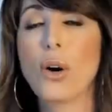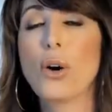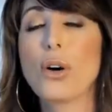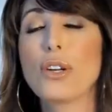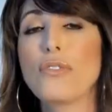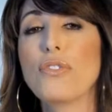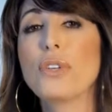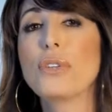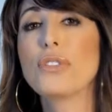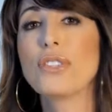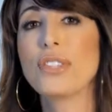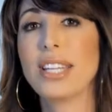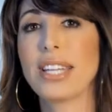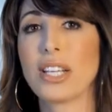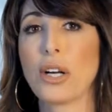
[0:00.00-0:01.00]
or diffuse
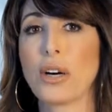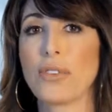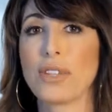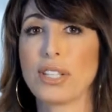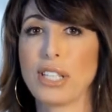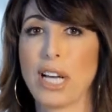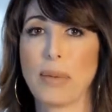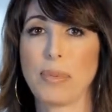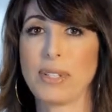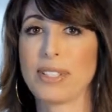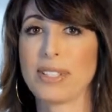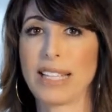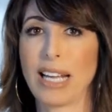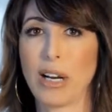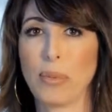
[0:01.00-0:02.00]
thinning over the top of the
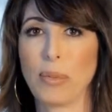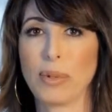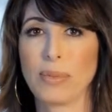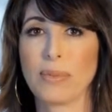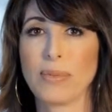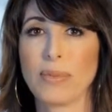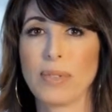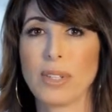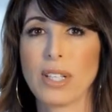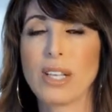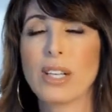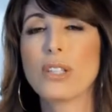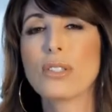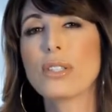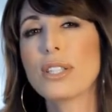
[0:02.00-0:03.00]
scalp.
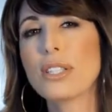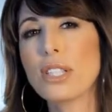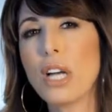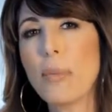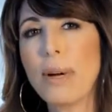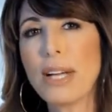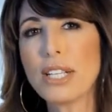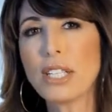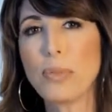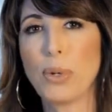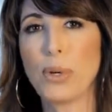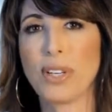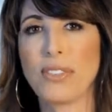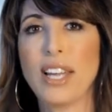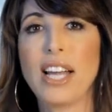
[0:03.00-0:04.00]
So let's start by
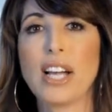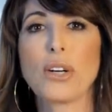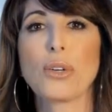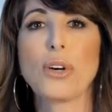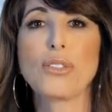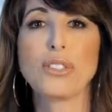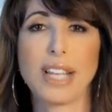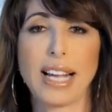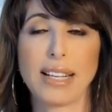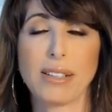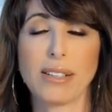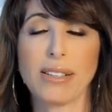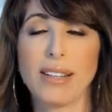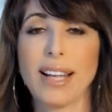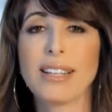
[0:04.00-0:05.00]
exploring the hair growth
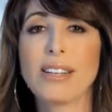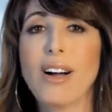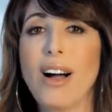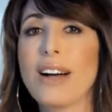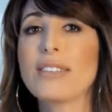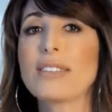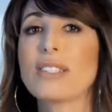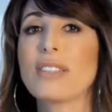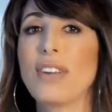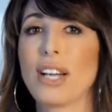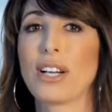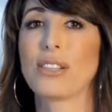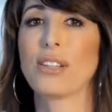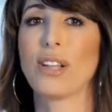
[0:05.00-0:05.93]
cycle and causes of hair